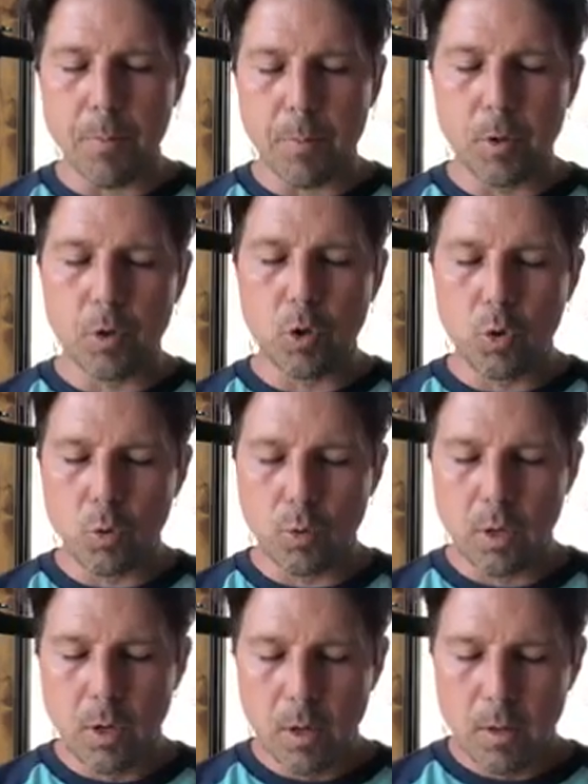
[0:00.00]

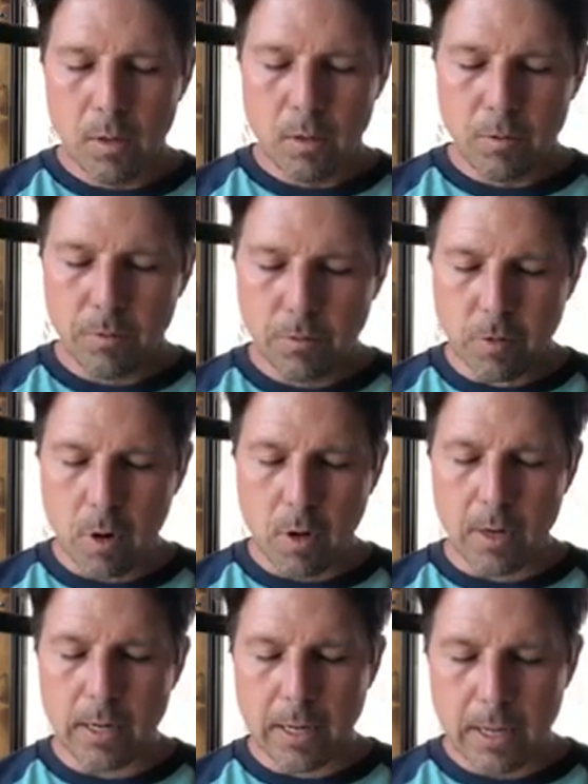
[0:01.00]
balloon. You start
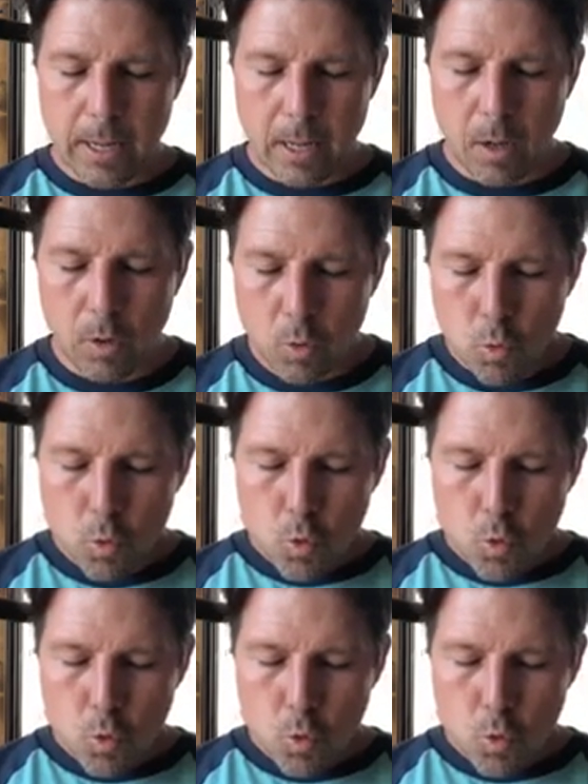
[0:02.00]
on an inhale,